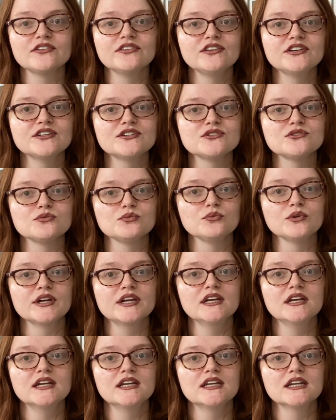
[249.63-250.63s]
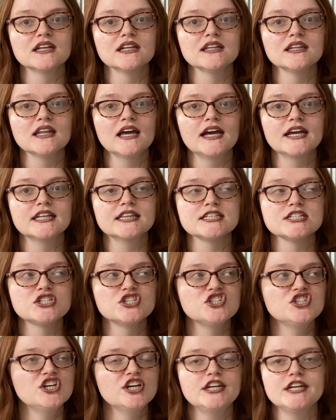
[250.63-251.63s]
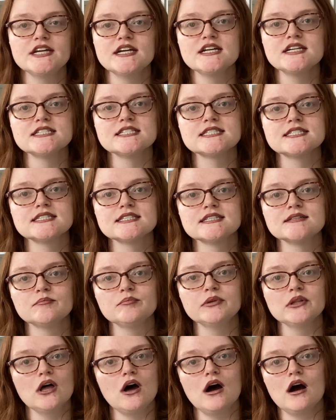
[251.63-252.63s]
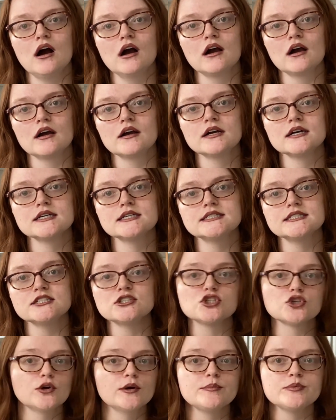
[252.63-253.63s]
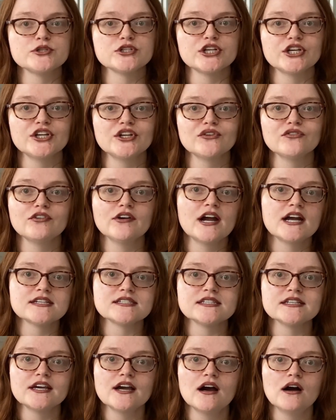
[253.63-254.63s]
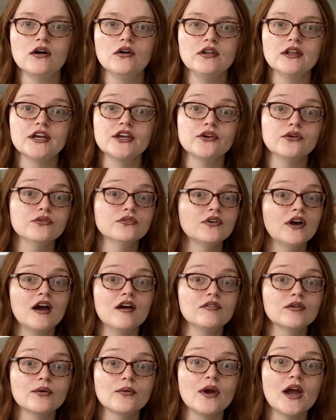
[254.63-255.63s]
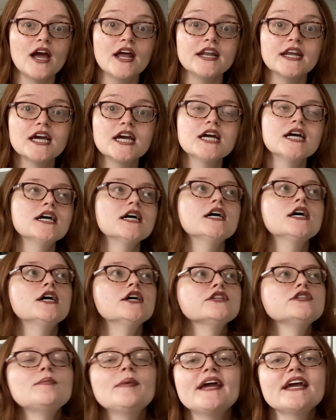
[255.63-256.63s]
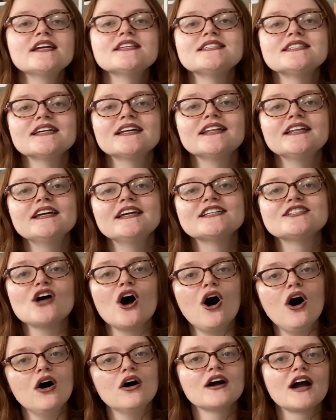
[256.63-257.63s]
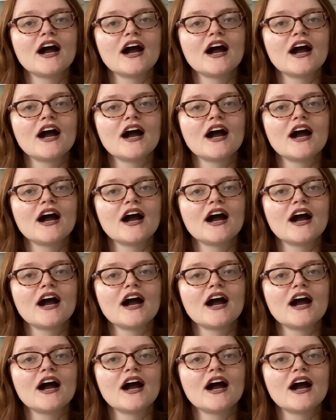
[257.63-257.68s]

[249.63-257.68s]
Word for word: things read like the shittiest blog description for SEO that you've ever read. So basically it's all